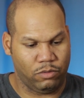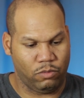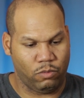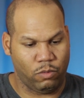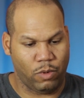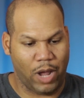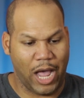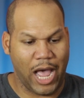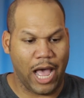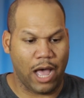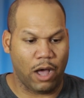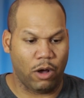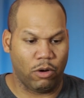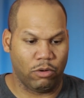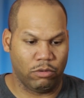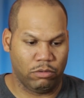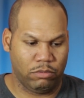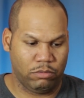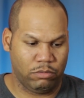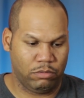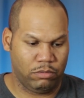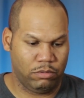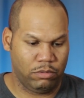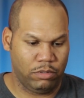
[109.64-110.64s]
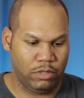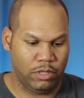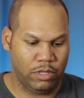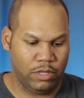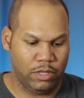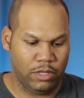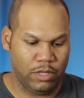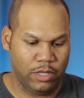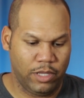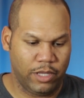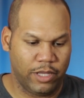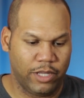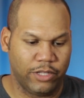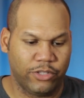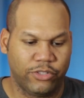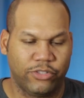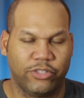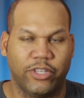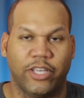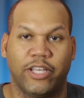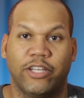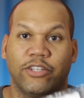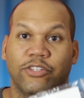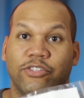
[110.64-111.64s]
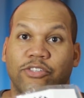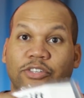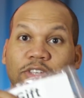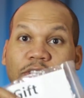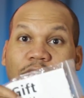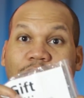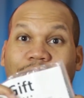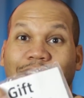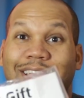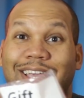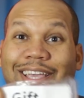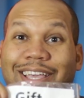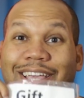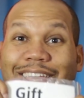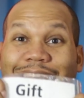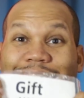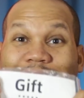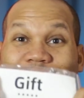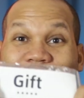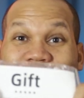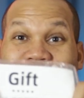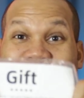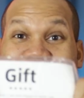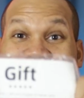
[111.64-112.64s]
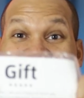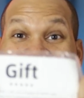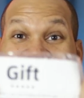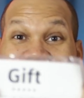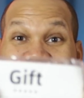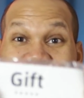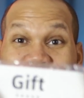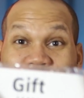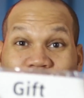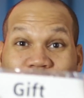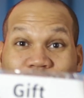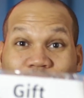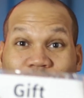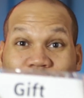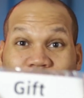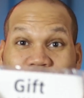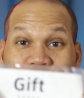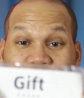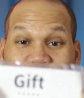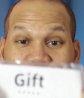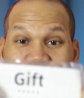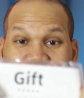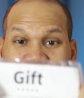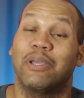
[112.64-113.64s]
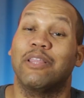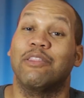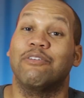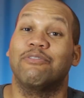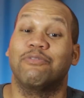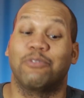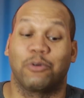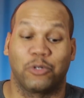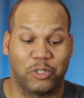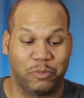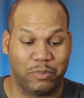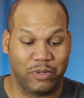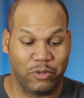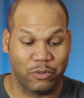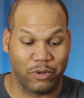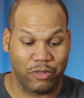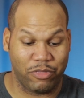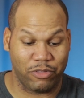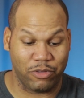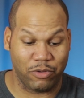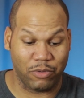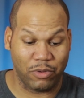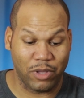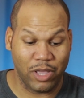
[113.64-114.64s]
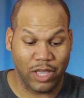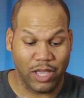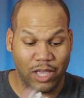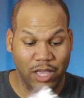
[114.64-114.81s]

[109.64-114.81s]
Wow! It says, gift, may the force be with you.